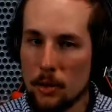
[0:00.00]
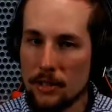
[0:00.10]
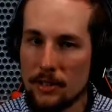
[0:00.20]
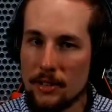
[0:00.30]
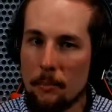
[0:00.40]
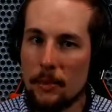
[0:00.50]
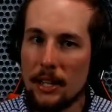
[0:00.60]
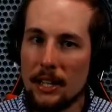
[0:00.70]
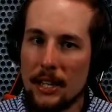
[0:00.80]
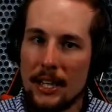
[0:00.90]
This is
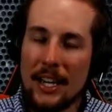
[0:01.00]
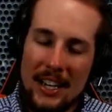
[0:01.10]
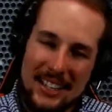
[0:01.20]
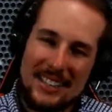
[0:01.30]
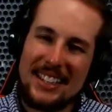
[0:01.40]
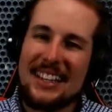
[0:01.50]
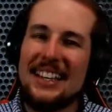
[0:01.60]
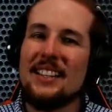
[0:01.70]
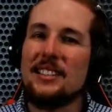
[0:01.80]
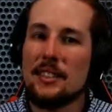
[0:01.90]
something that is
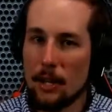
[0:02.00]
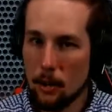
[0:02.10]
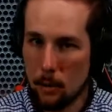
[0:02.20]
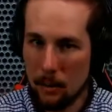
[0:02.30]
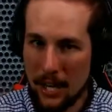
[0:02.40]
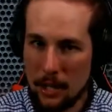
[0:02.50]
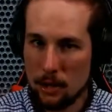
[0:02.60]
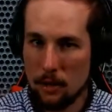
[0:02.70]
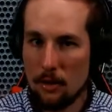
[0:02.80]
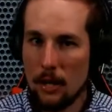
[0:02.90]
against their own nature.